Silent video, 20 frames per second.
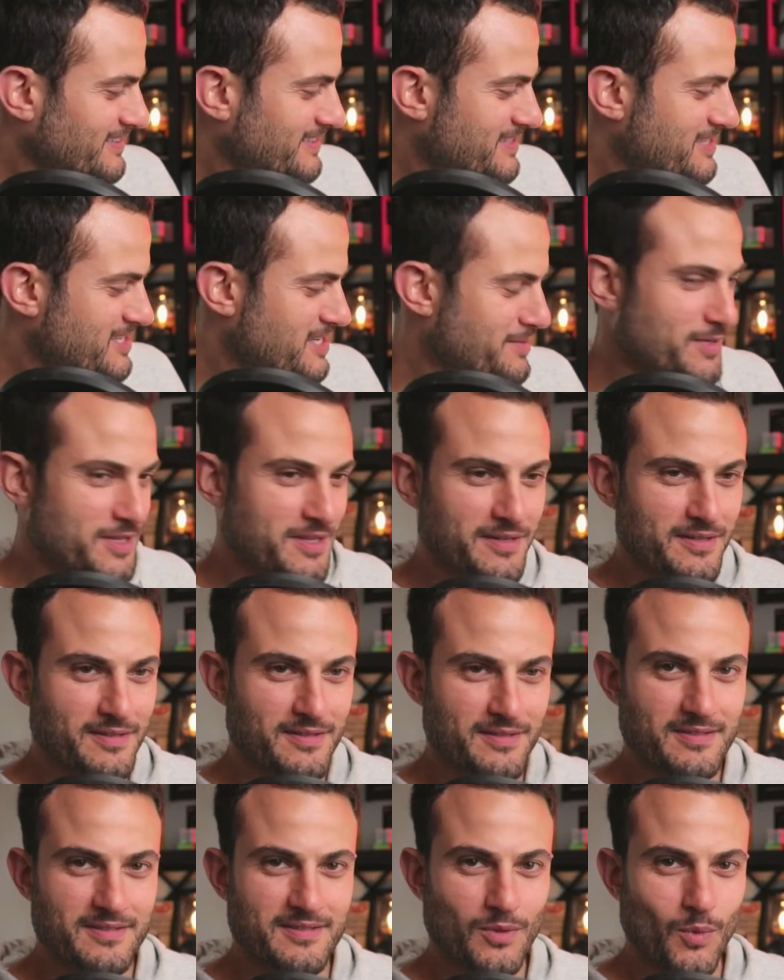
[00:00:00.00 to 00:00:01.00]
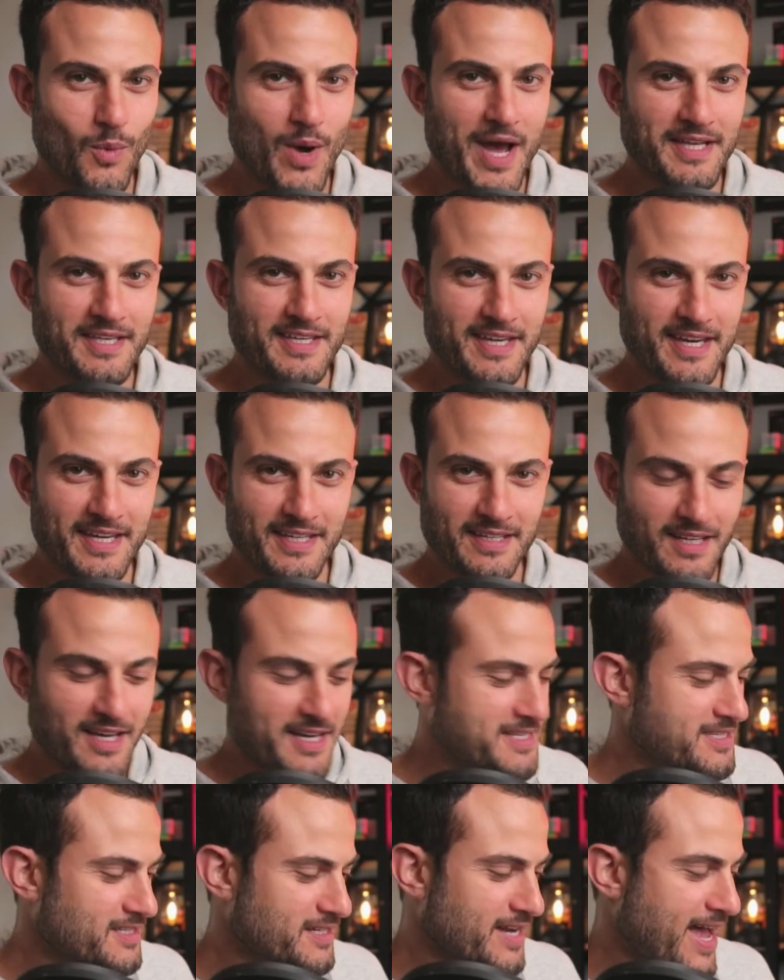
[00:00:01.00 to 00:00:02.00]
Some of the the wacky
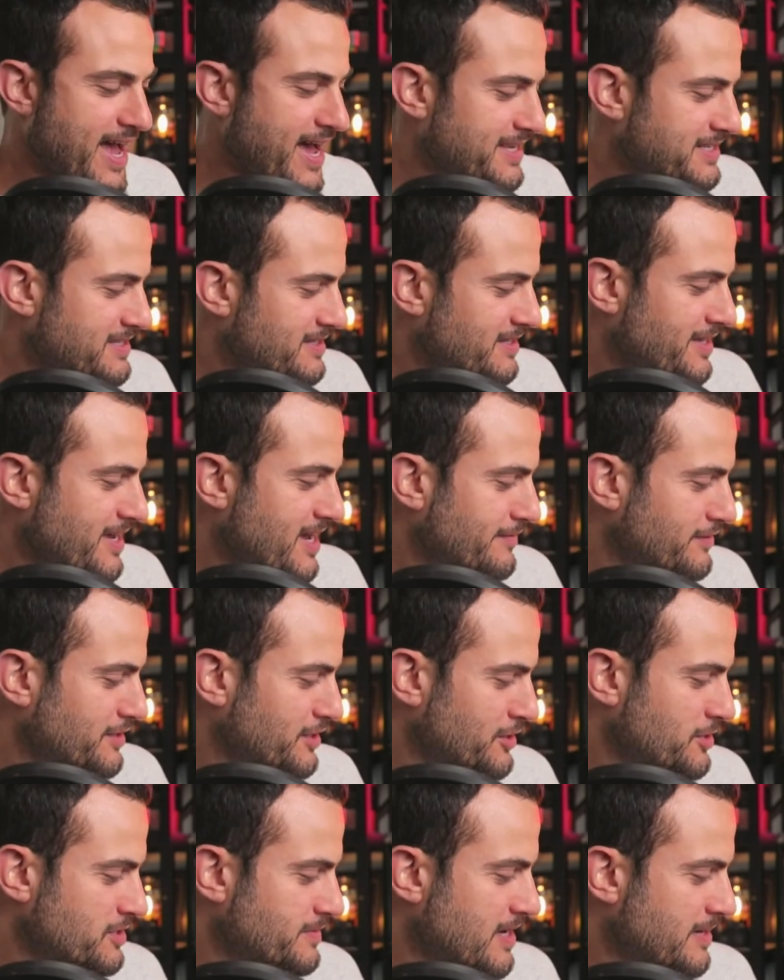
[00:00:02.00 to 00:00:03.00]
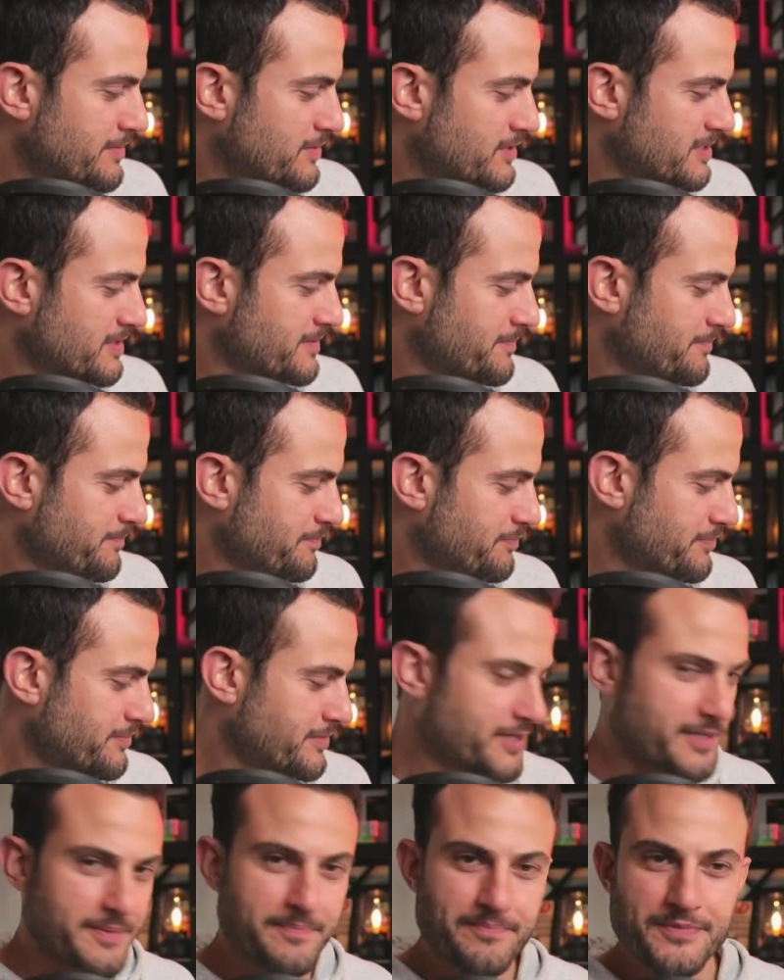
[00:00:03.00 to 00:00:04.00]
headlines and ads that they have in the newspapers,
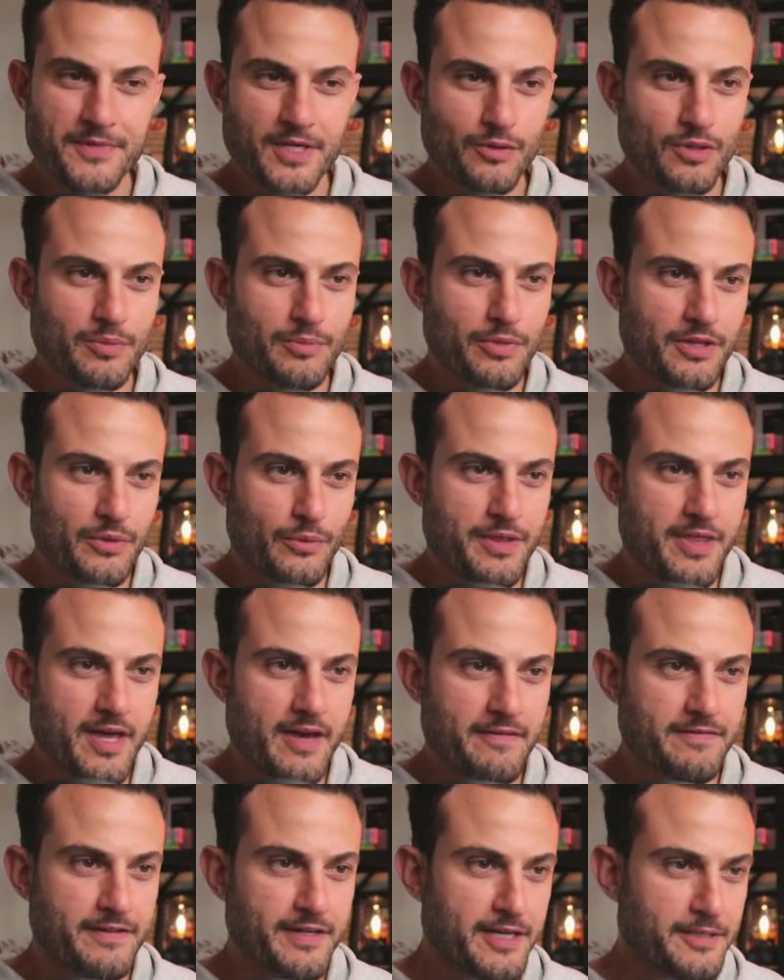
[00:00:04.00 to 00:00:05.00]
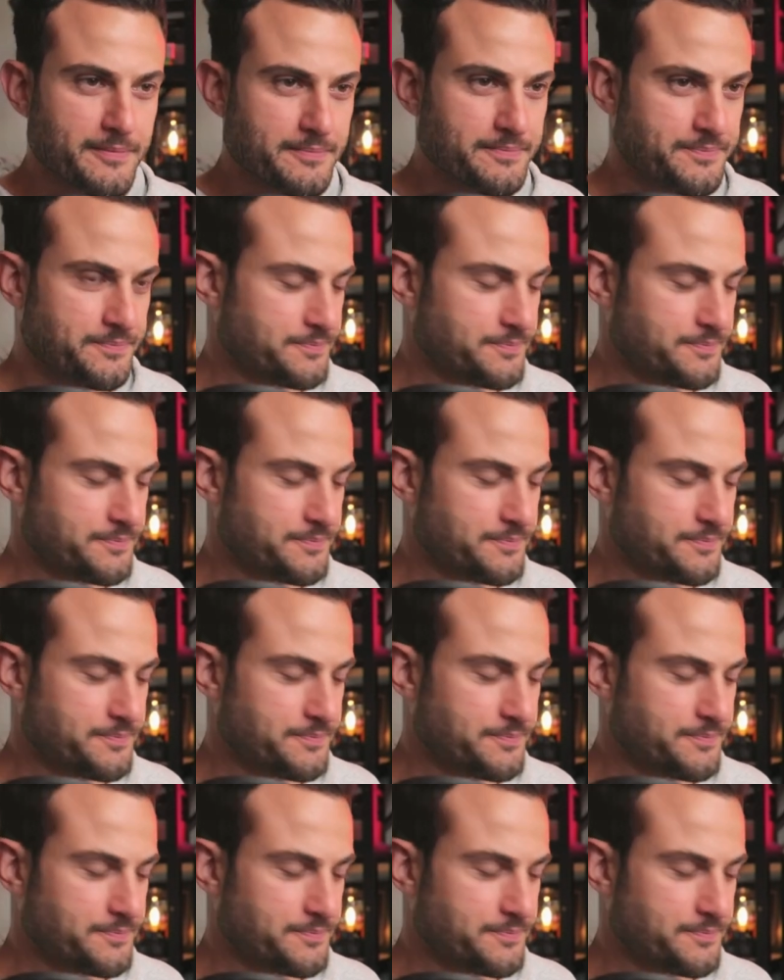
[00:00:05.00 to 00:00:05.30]
but I won't bother with that for now.